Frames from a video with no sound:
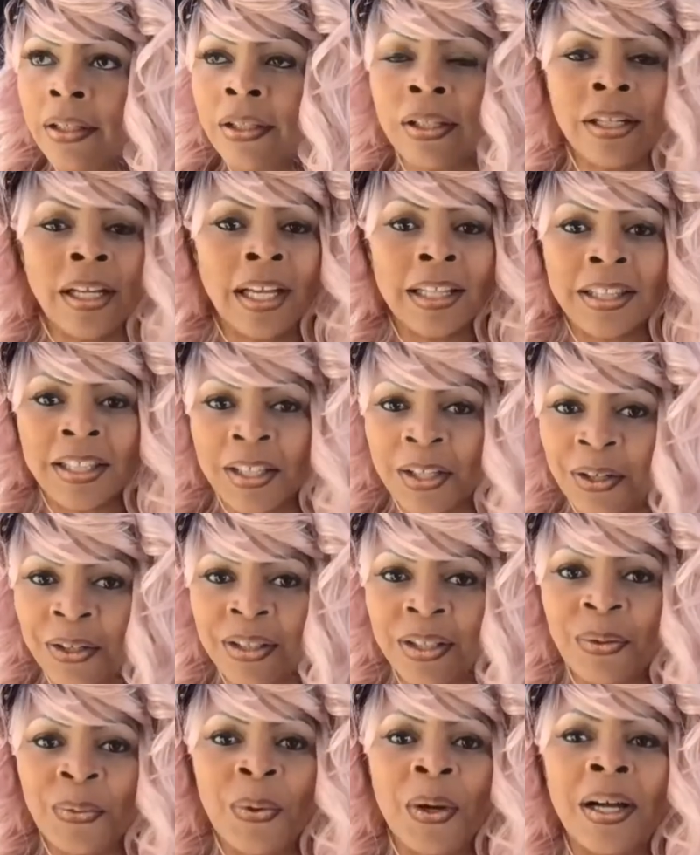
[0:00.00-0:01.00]
You're not the
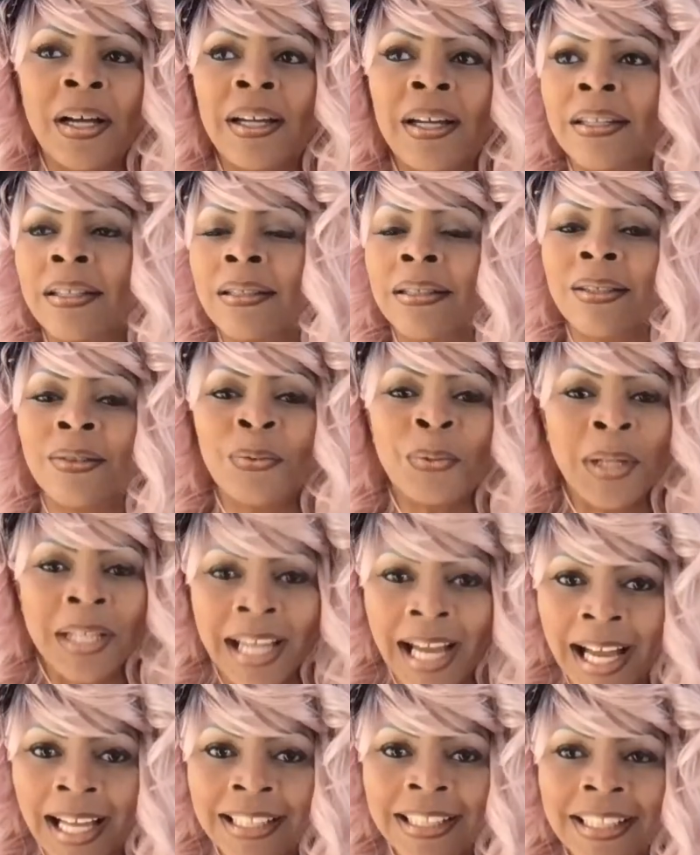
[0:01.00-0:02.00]
only one. We
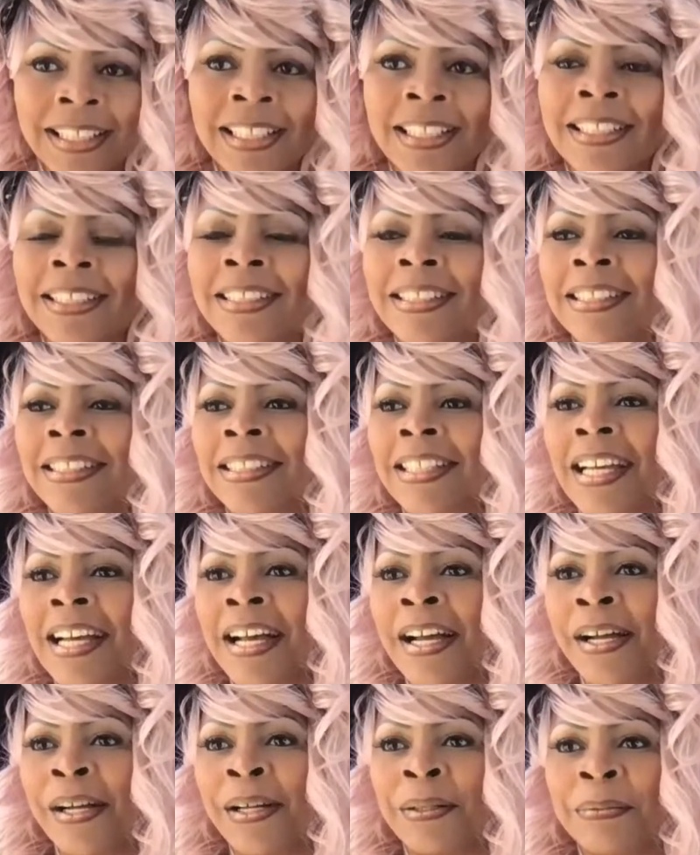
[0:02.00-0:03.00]
got this.
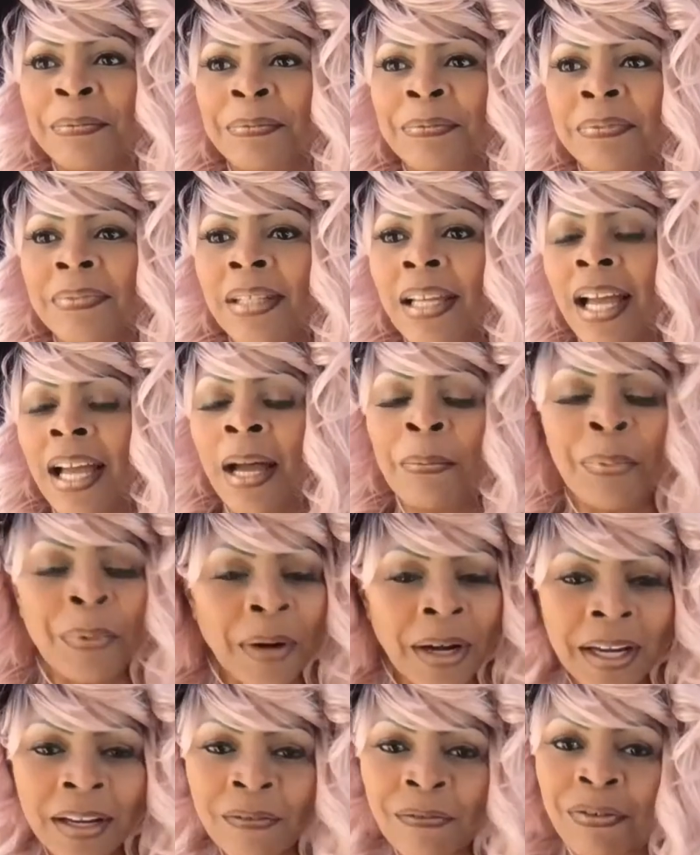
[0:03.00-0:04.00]
I'm
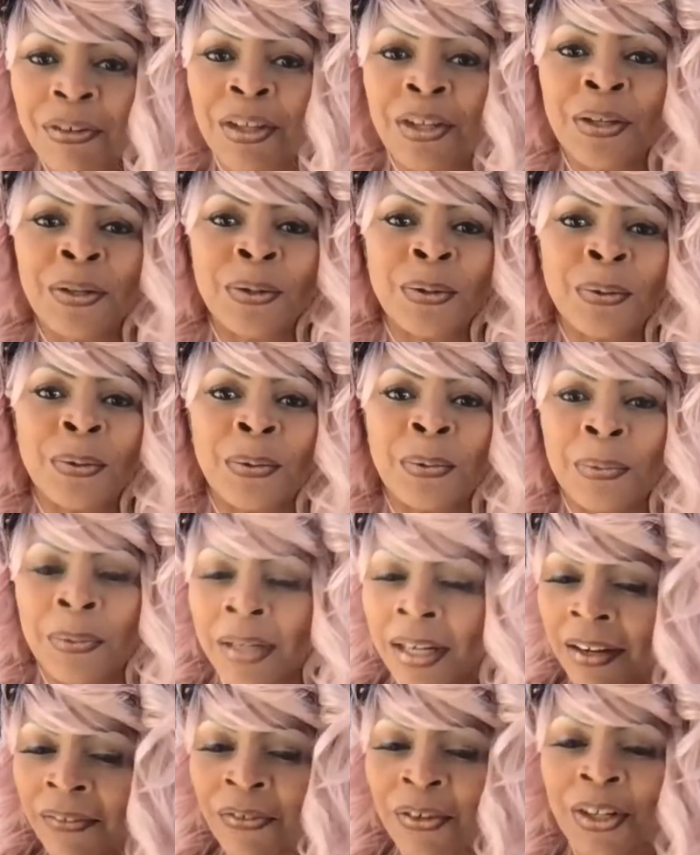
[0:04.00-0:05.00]
praying for you,
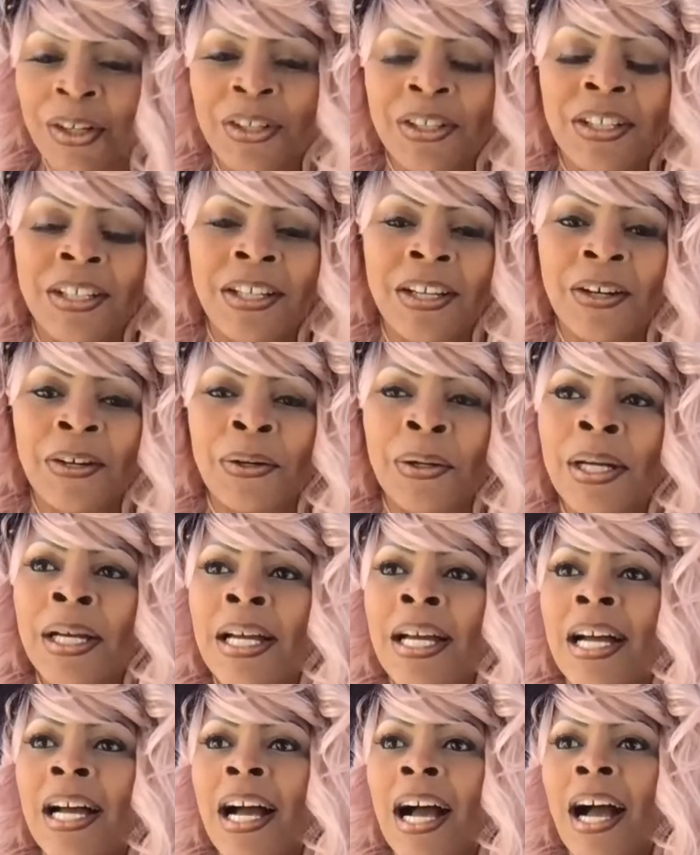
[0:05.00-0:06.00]
whatever.
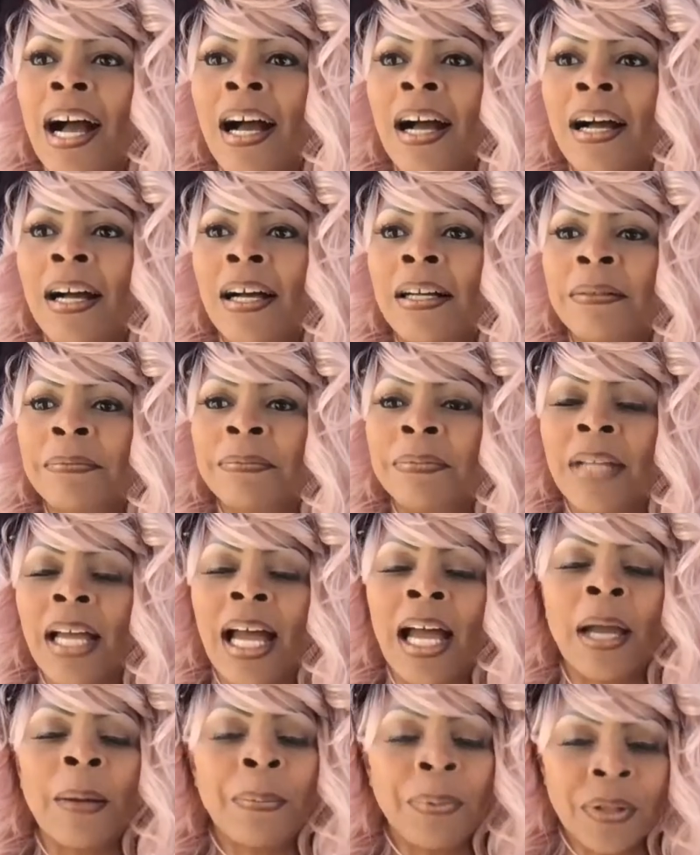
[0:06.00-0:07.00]

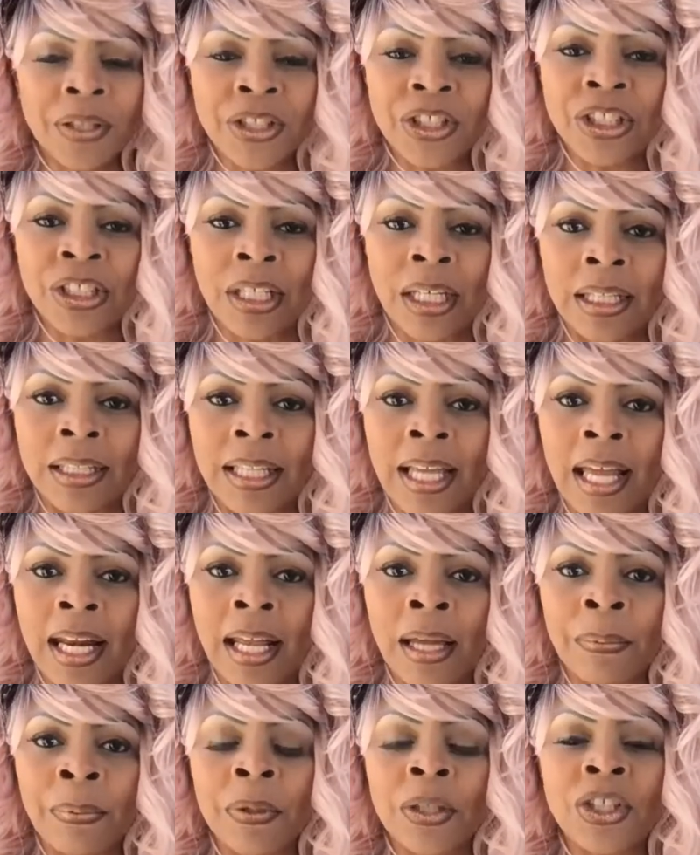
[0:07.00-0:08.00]
I appreciate that.
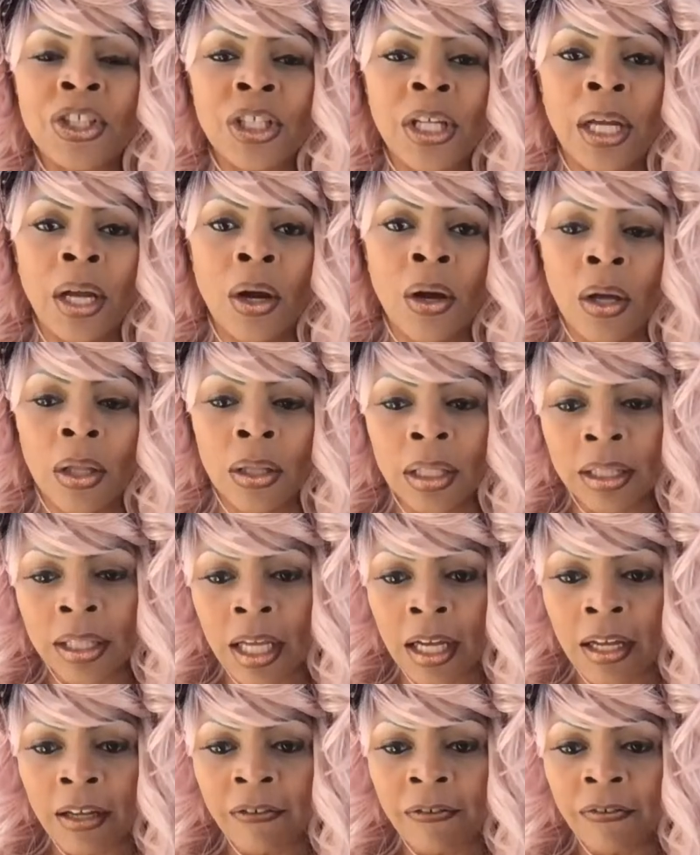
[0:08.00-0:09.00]
I appreciate all the
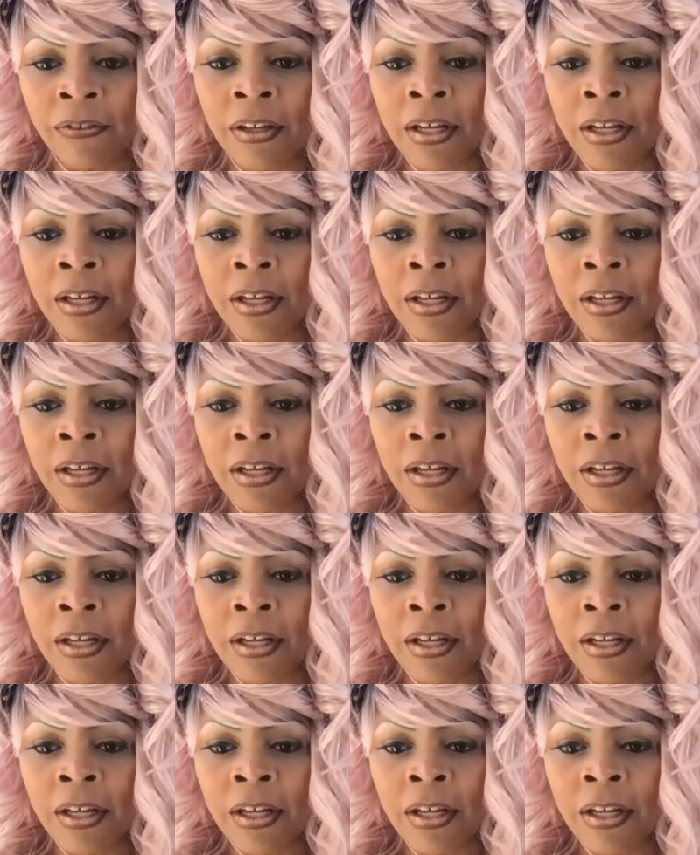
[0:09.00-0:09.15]
love.